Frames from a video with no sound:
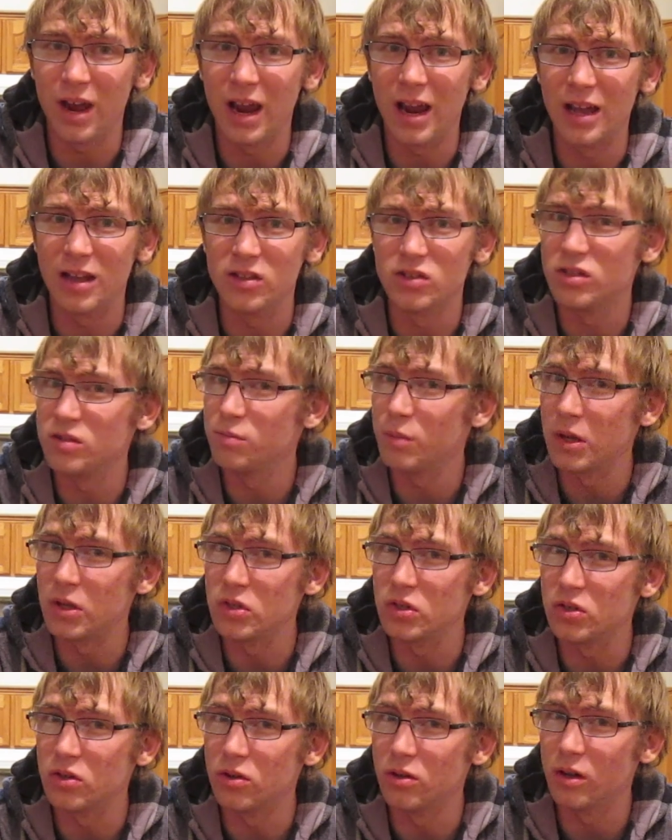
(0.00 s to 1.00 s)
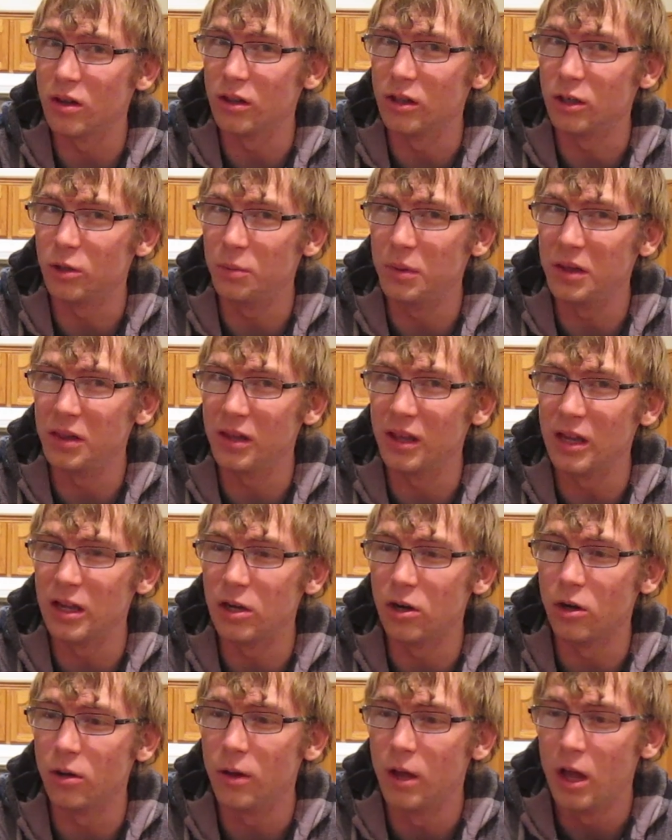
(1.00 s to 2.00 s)
and Spencer a little bit
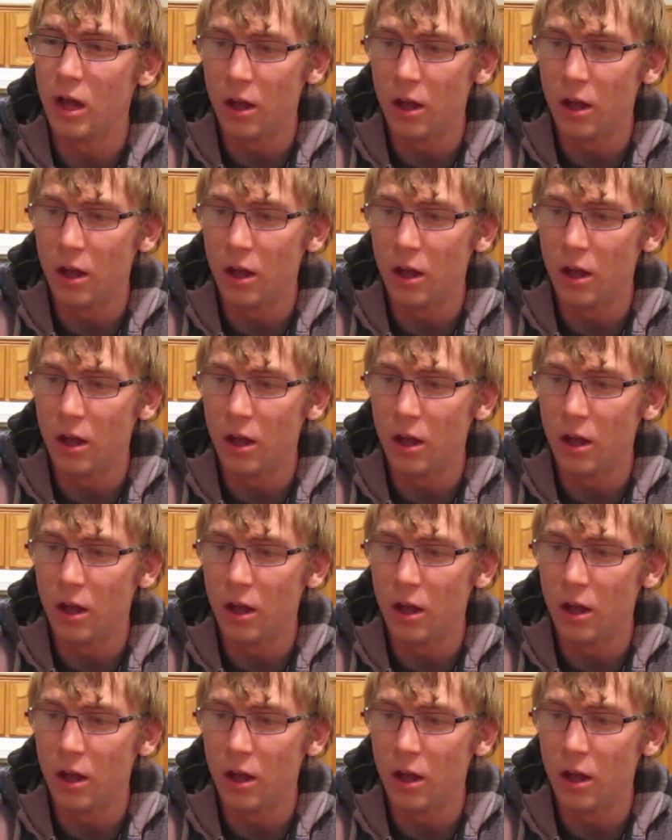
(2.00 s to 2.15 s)
later